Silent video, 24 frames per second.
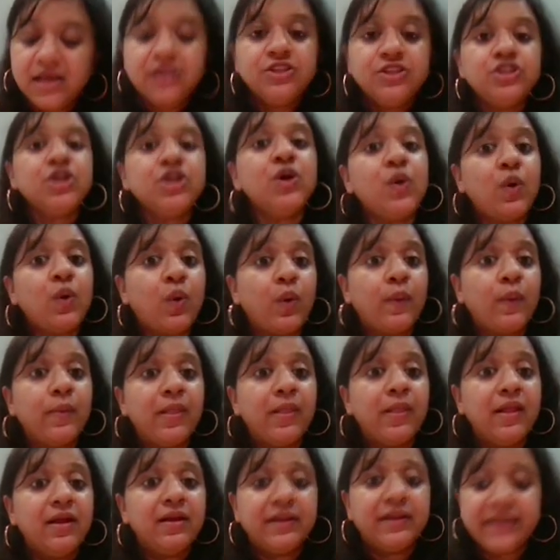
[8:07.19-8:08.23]
So,
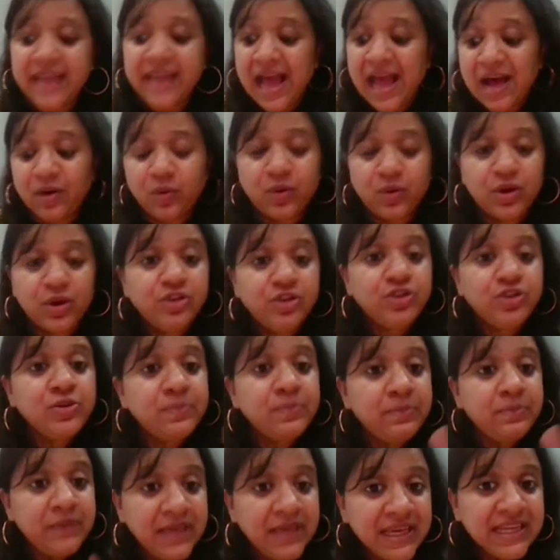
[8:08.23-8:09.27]
now
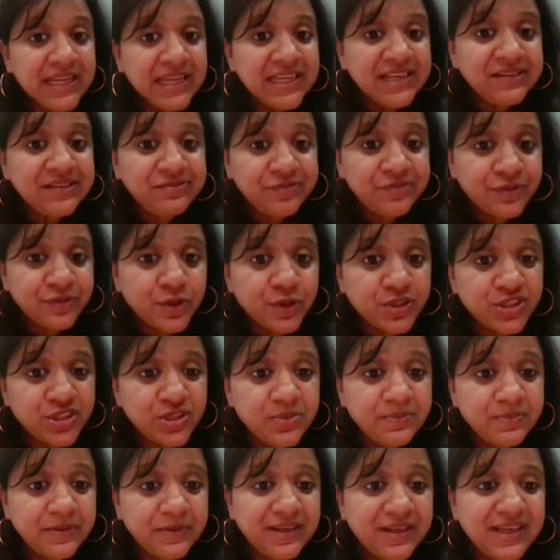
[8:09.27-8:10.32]
to make it
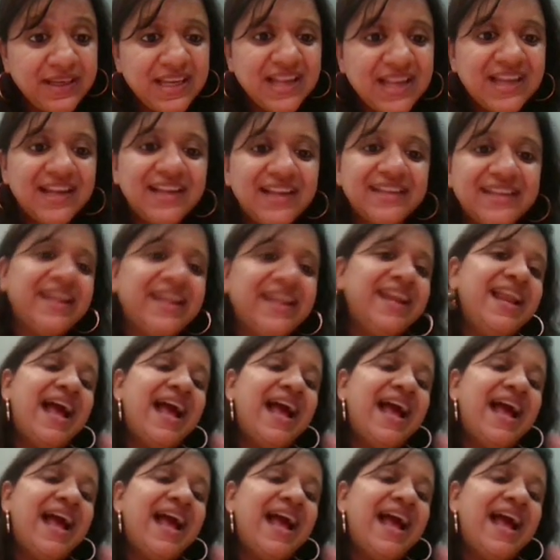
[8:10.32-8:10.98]
enforceable, there